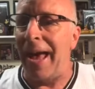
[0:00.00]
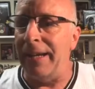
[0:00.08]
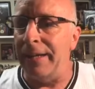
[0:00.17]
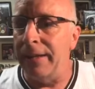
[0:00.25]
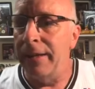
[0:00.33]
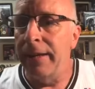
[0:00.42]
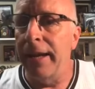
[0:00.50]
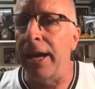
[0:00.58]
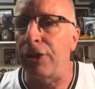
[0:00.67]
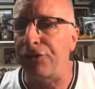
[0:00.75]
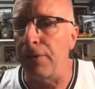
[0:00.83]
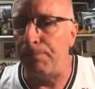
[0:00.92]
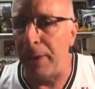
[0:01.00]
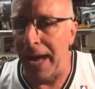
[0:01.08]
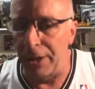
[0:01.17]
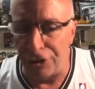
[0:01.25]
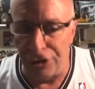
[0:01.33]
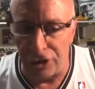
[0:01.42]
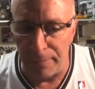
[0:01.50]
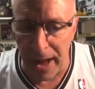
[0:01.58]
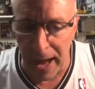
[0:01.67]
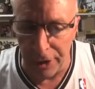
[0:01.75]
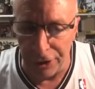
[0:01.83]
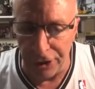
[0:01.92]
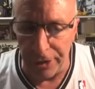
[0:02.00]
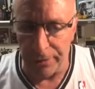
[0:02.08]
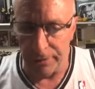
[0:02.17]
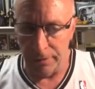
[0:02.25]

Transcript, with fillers: Fan. Ask for Pat. She's the manager.